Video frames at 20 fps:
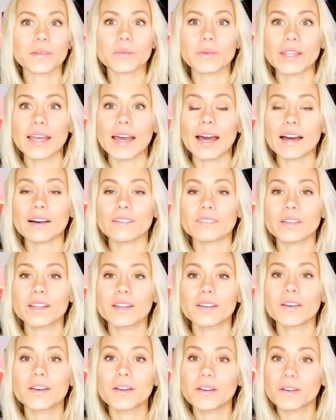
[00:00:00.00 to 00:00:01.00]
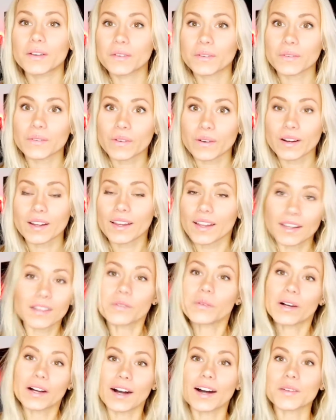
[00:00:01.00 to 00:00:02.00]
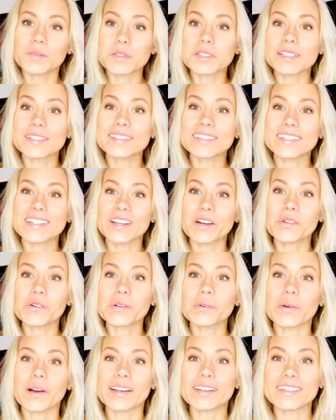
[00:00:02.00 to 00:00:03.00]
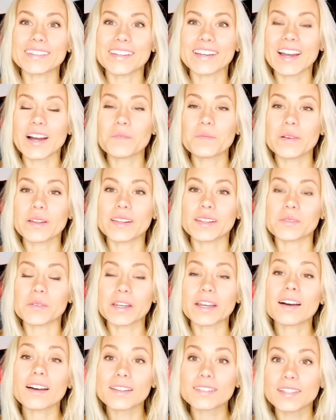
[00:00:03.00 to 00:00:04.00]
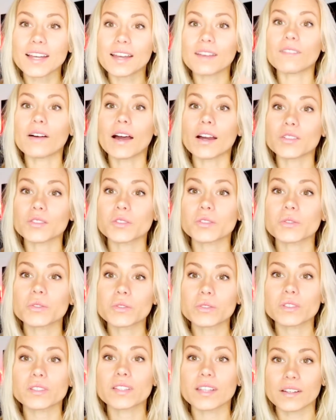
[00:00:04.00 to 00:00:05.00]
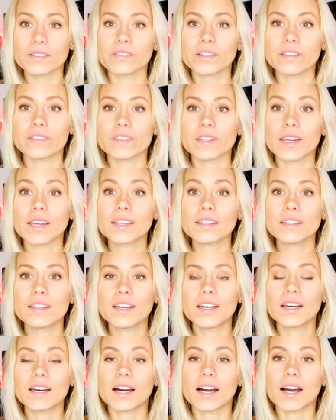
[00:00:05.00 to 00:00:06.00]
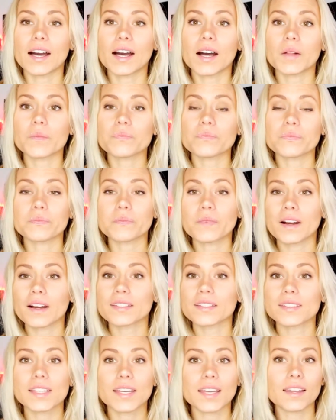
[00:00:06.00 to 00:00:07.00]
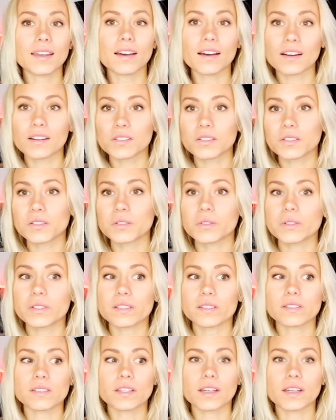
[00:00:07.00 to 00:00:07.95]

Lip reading: We have, I'm still the only one in the company because I've outsourced everything. Marketing outsourced.